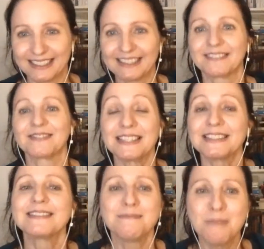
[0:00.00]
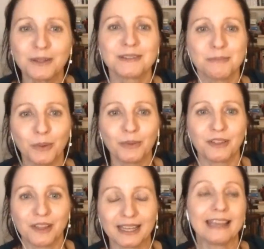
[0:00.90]
This is the most important
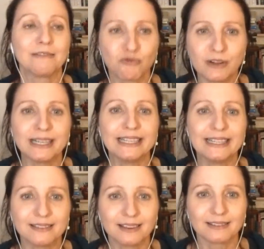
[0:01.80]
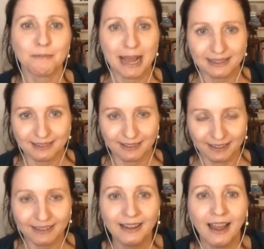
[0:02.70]
thing. It really doesn't matter.